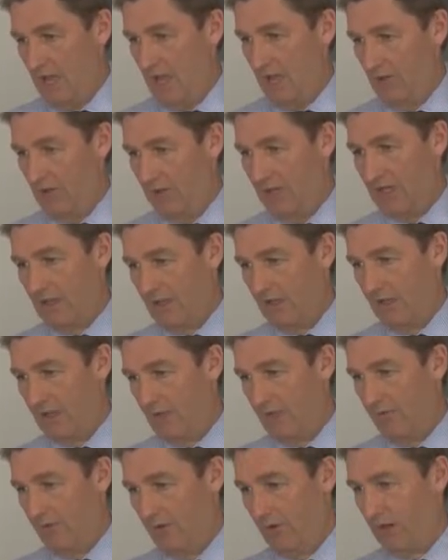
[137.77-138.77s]
I think, you
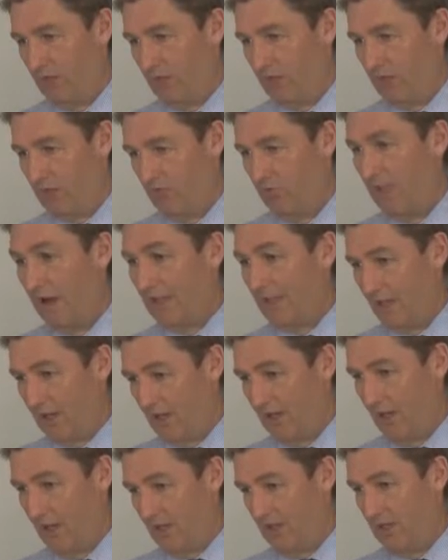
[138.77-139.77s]
know, for us, it's
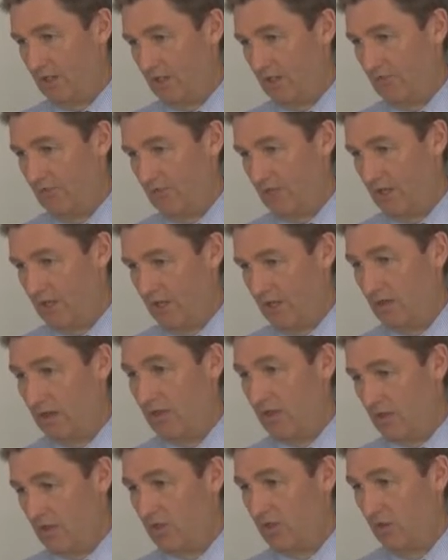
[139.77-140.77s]
recognising the
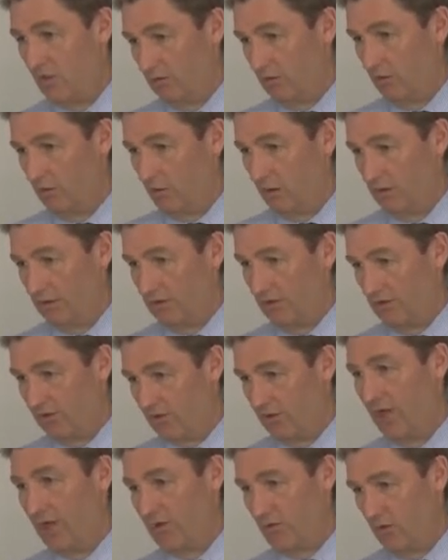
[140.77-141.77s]
external world
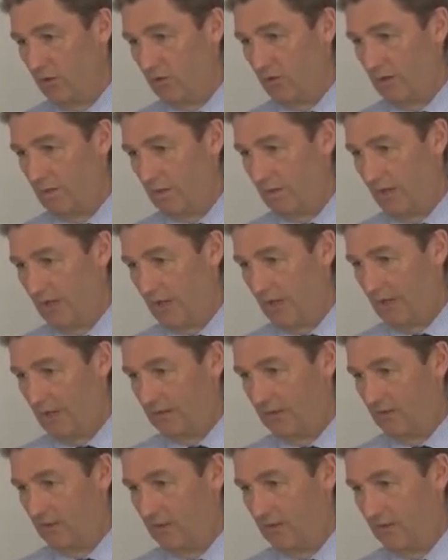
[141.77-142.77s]
outside Europe,
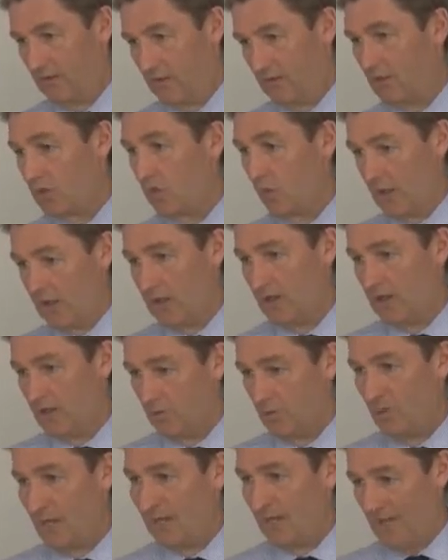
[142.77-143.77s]
and as quickly
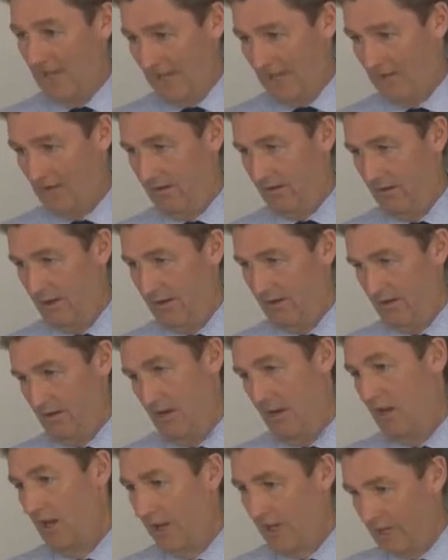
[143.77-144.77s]
as we can,
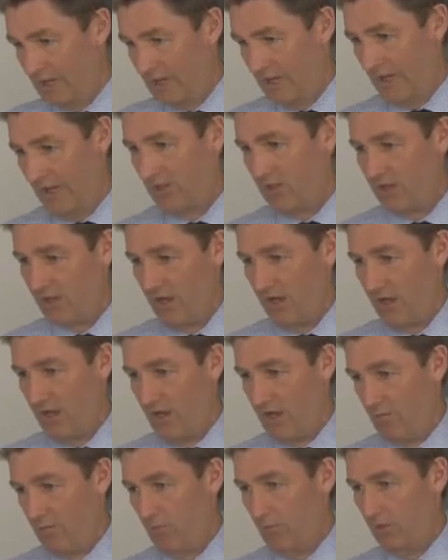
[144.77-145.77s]
in our case,
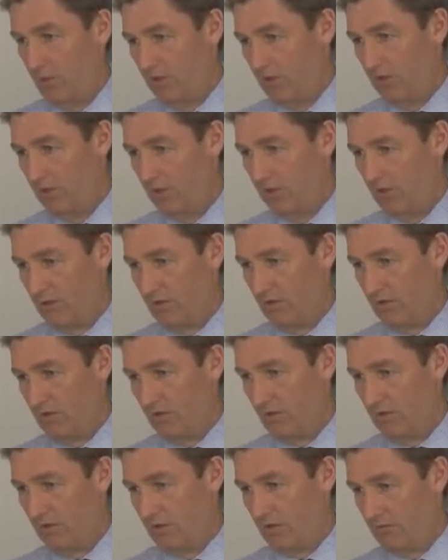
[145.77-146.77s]
moving
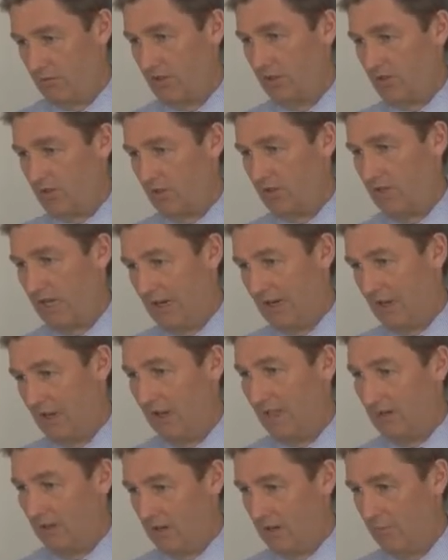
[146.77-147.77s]
to tackle
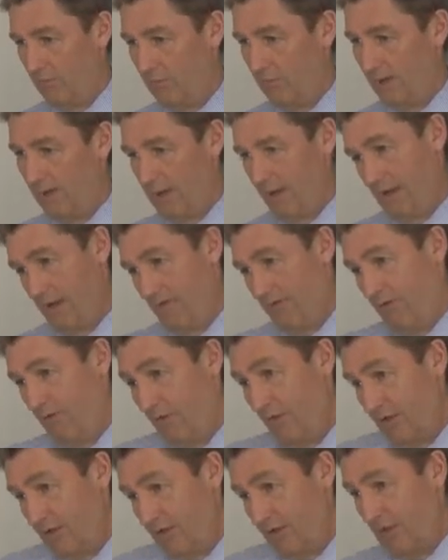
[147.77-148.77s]
that and compete. And
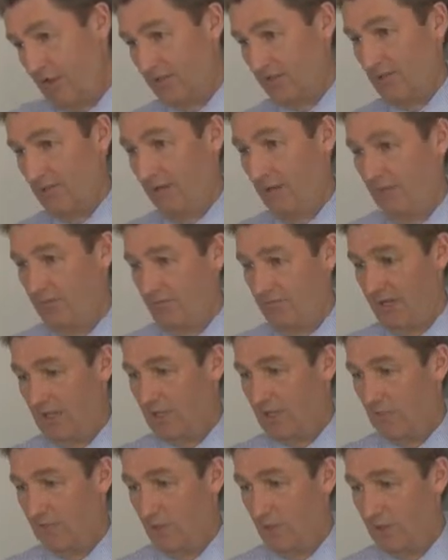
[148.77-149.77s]
for us, that's about
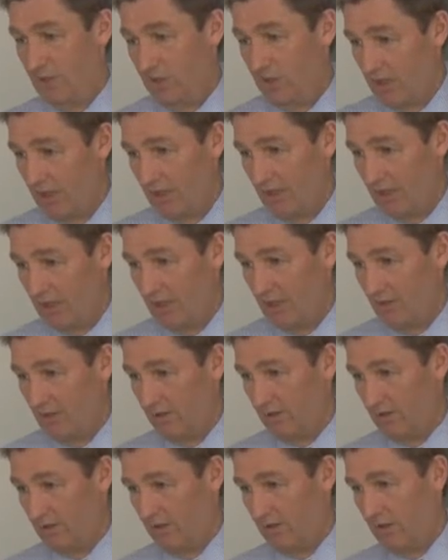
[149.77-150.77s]
exploiting shale
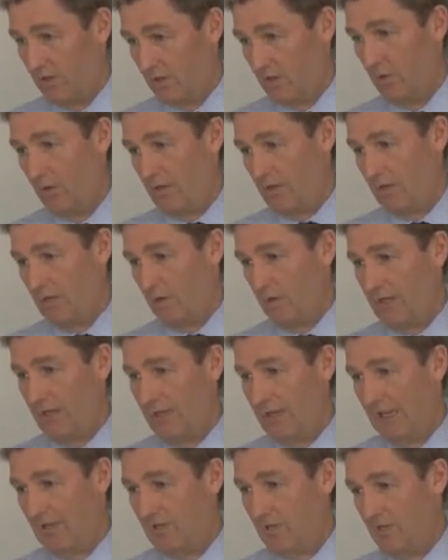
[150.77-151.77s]
gas as quickly as we
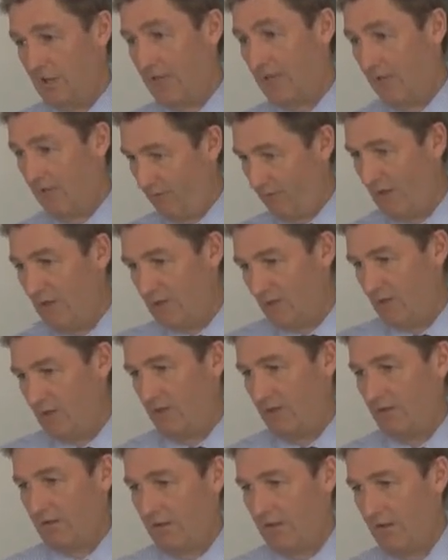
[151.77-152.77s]
can to make our
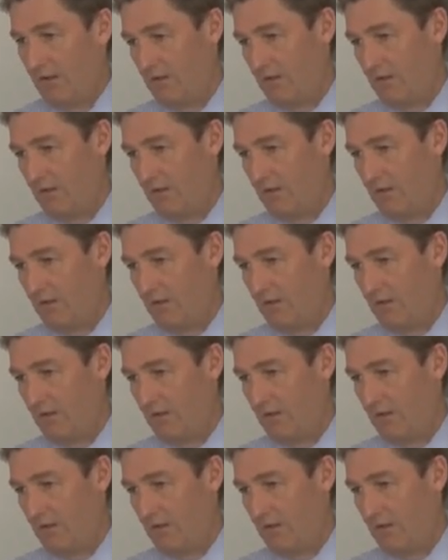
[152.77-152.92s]
feedstock